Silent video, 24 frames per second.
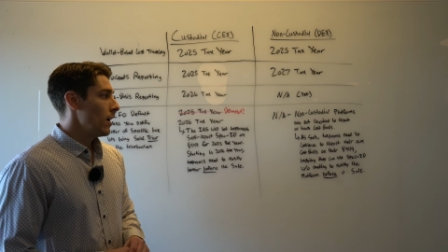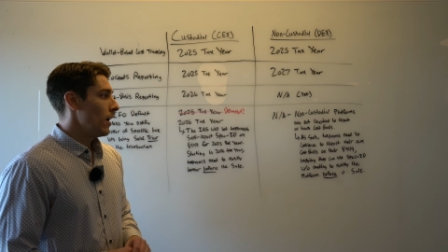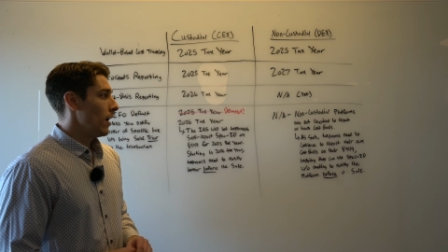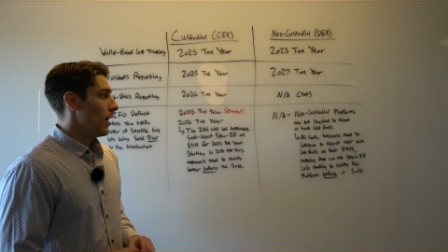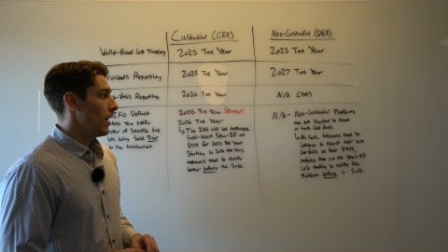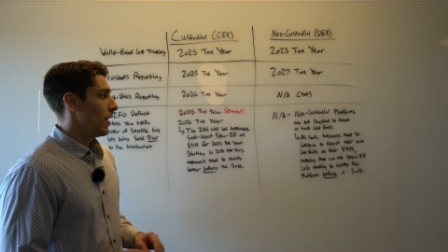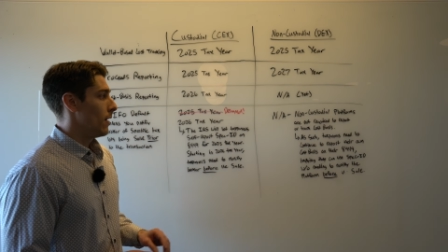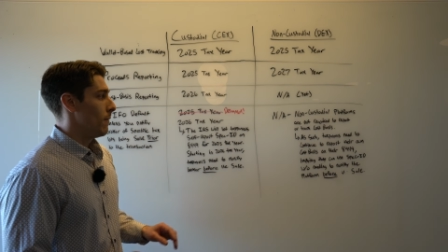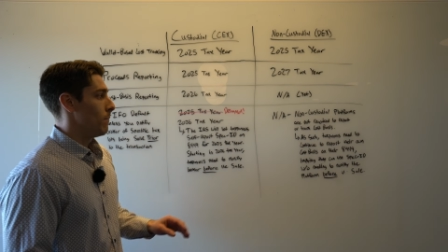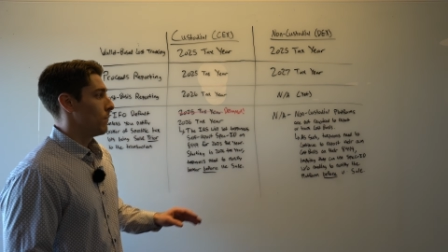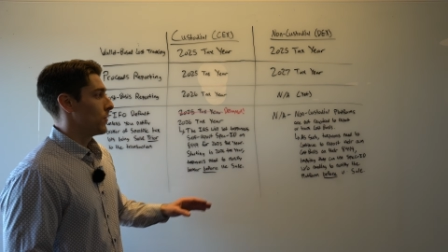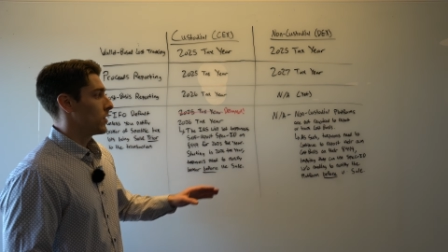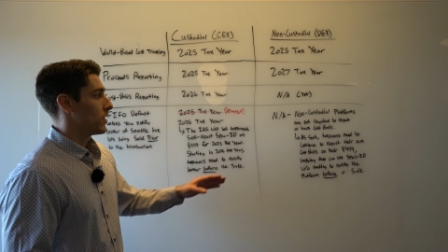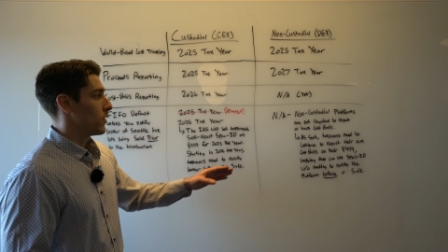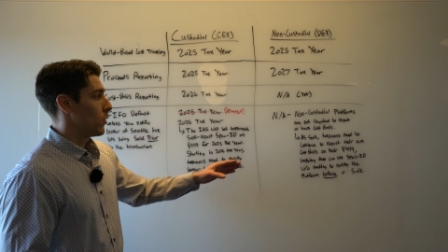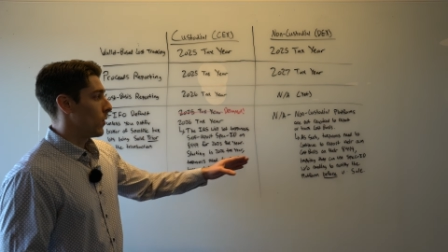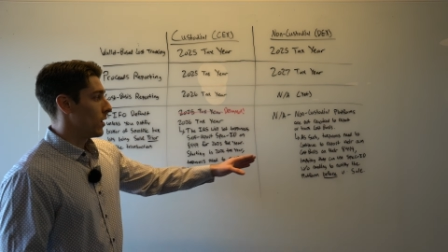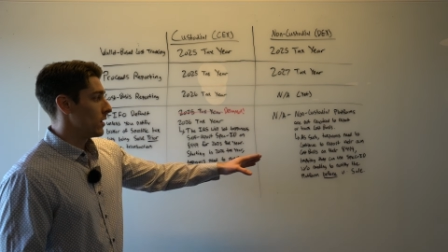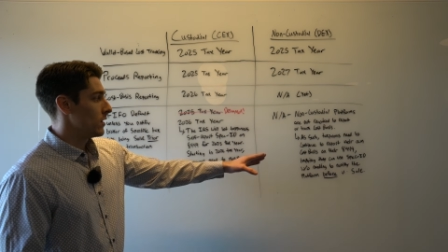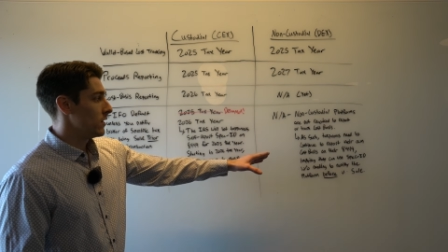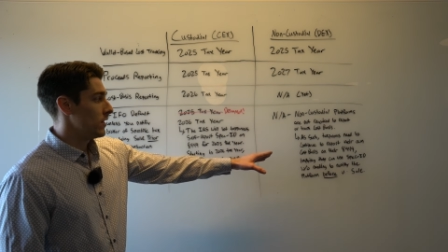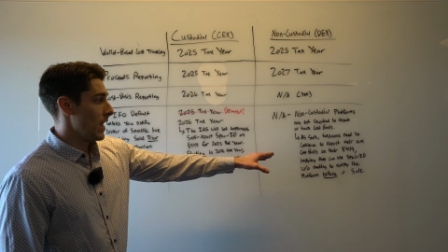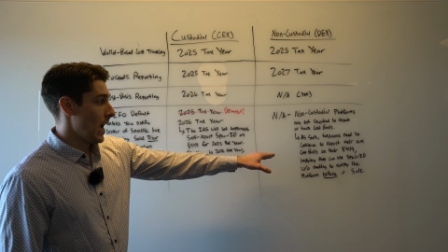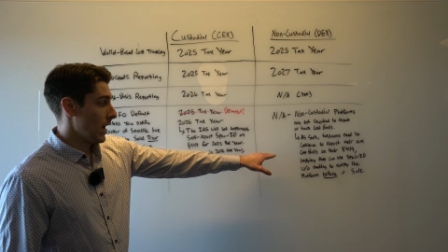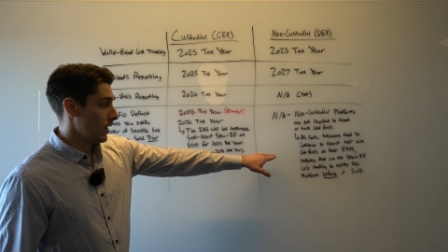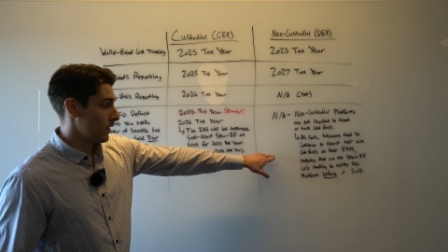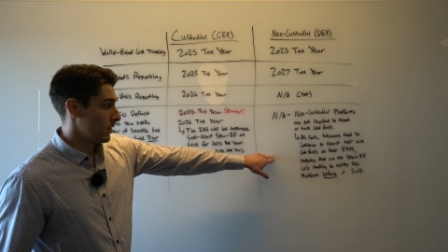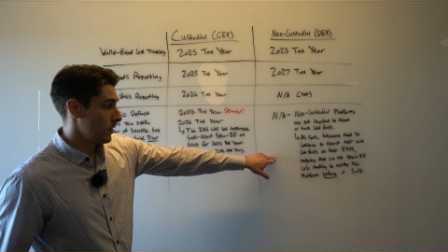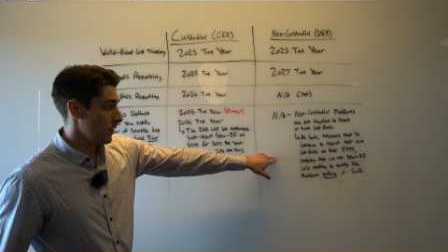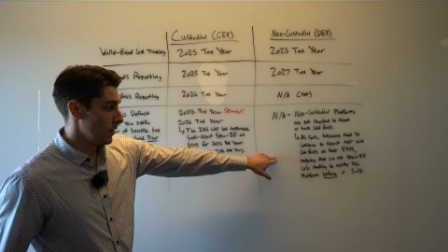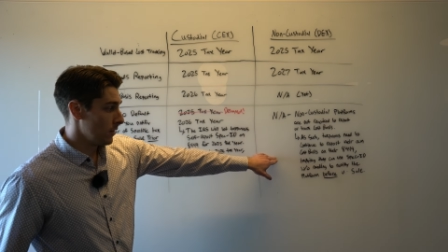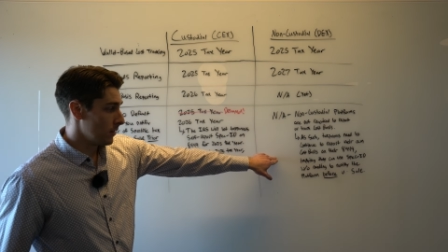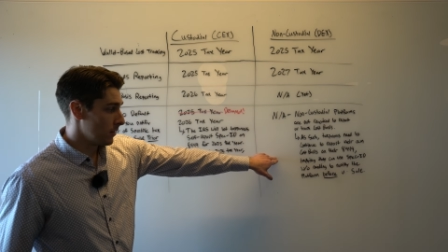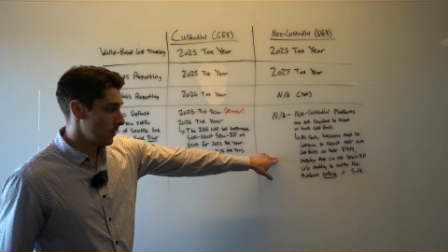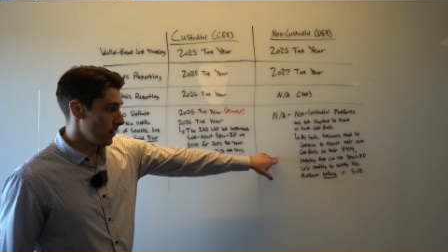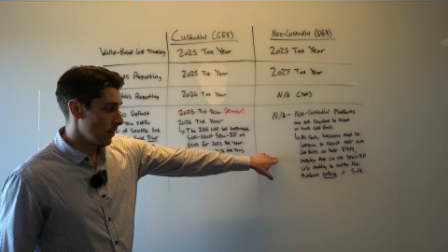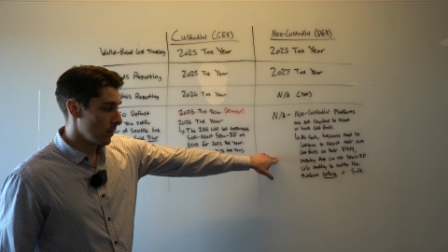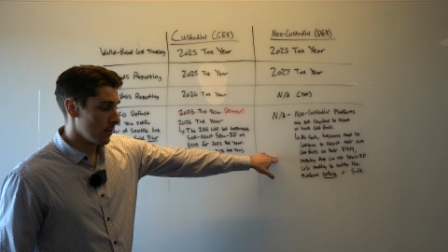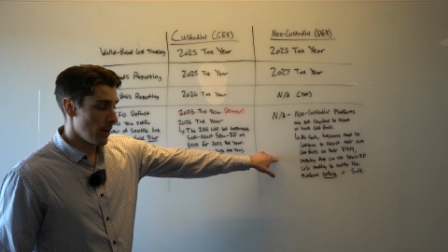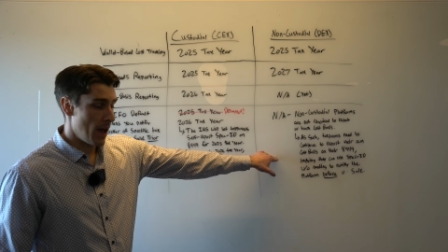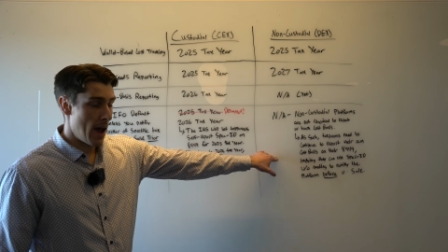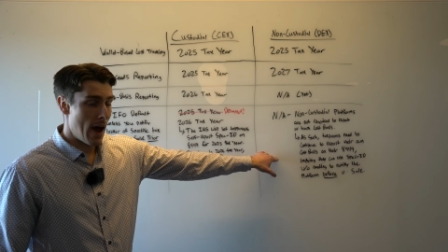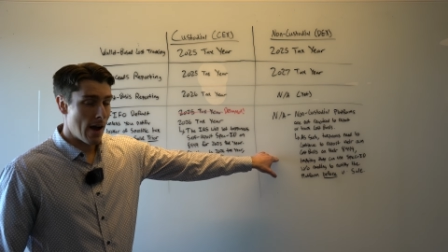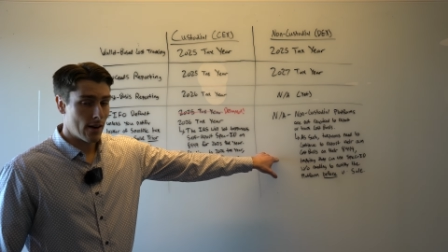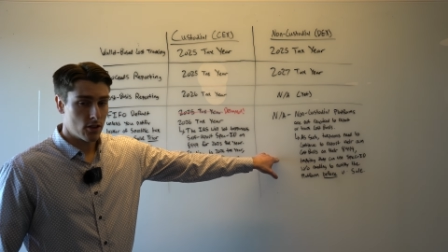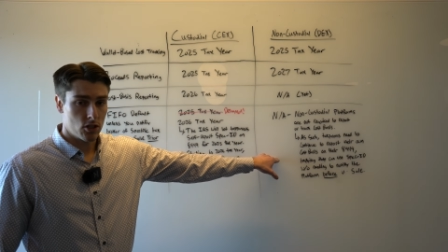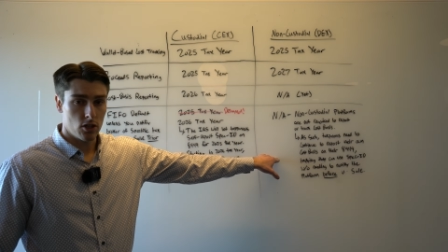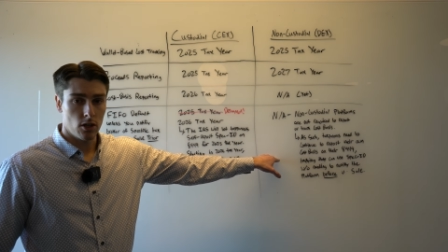So on DEXs, there's
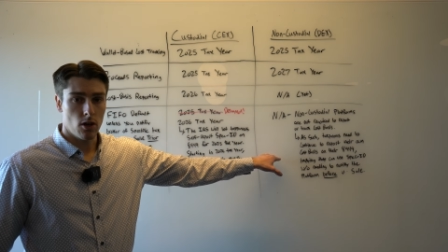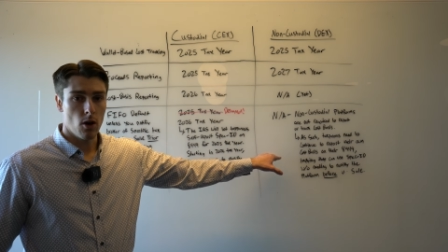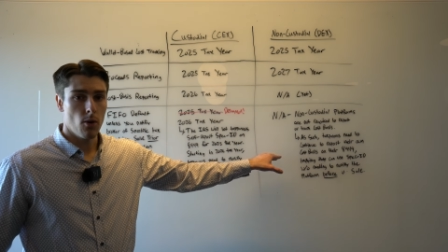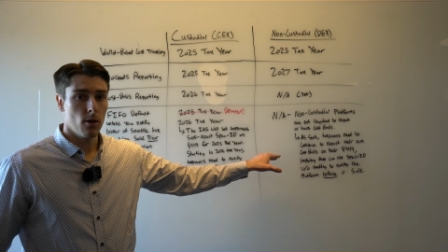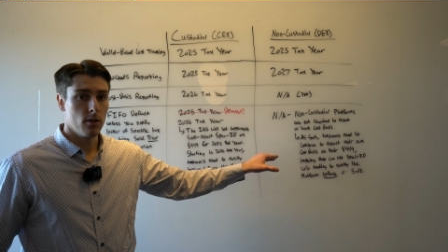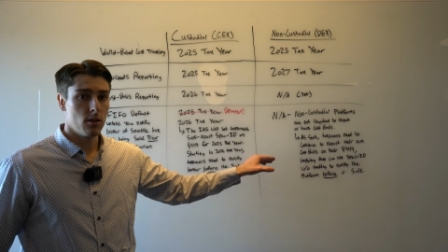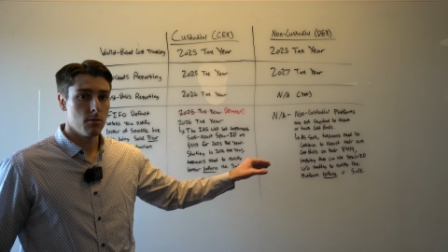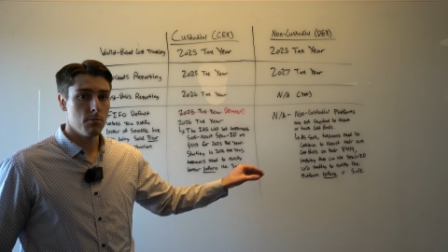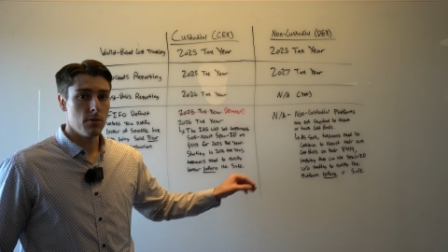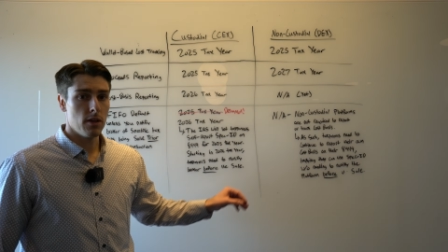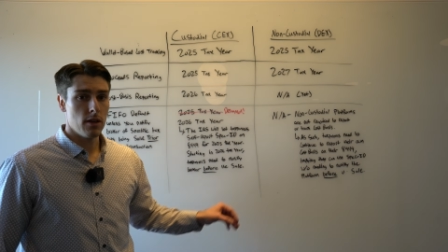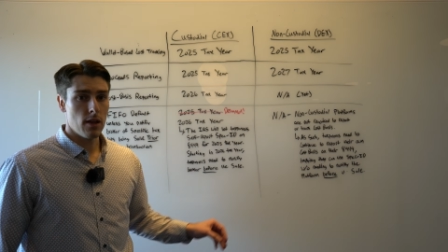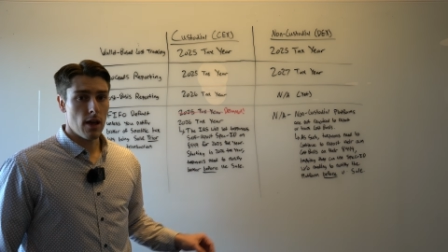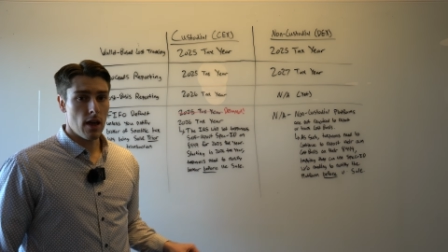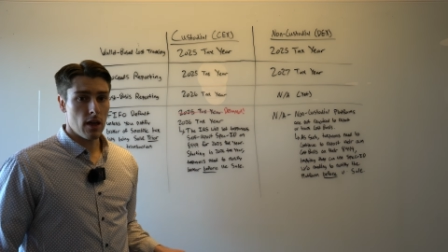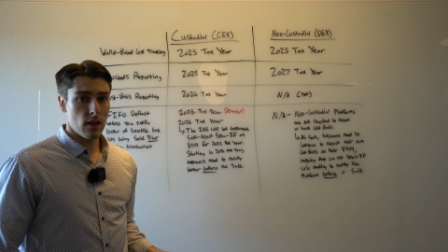actually going to be